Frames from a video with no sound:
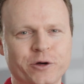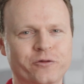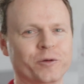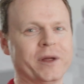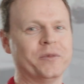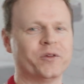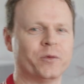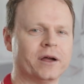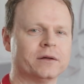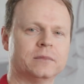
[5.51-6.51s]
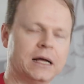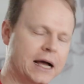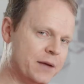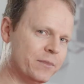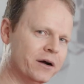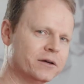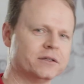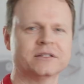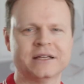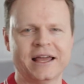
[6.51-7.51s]
from Msquare. I'm
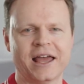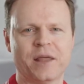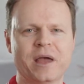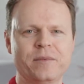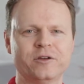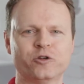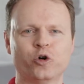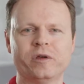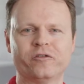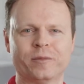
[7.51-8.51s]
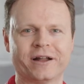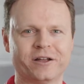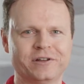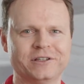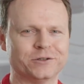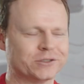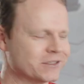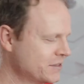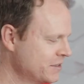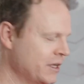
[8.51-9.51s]
Marcus and maybe you know me from other videos.